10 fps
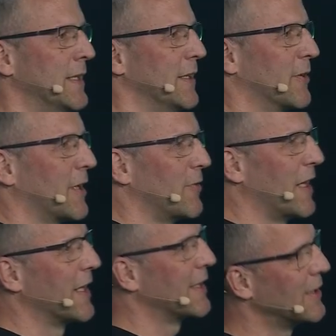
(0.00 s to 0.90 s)
You can
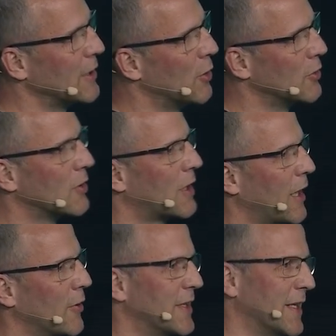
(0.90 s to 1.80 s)
run that in your own
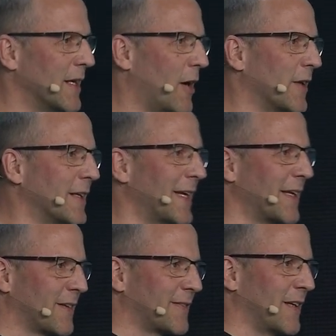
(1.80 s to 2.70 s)
cloud, then all the
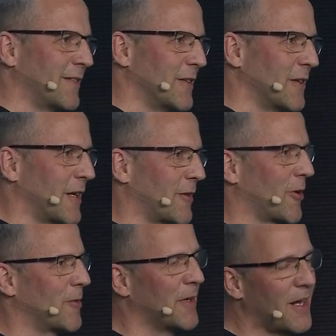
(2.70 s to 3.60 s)
data stays in your
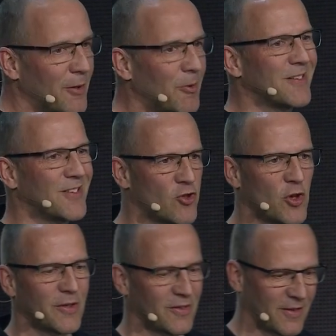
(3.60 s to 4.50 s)
network. But otherwise, your
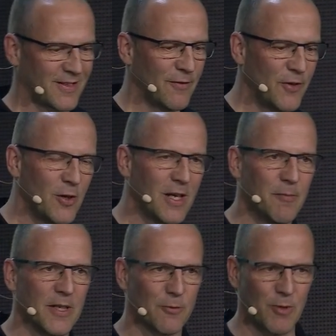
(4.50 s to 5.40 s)
choices are still very
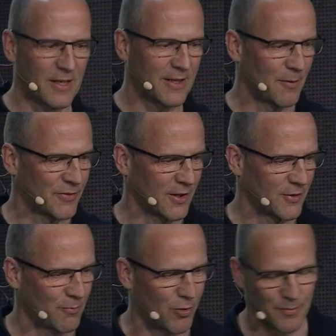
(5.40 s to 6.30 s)
limited when it comes down
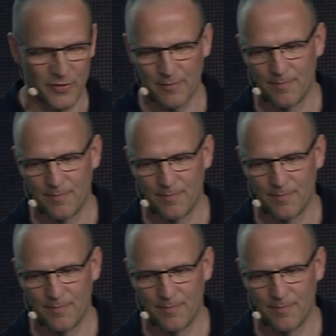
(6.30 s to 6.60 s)
to prompts.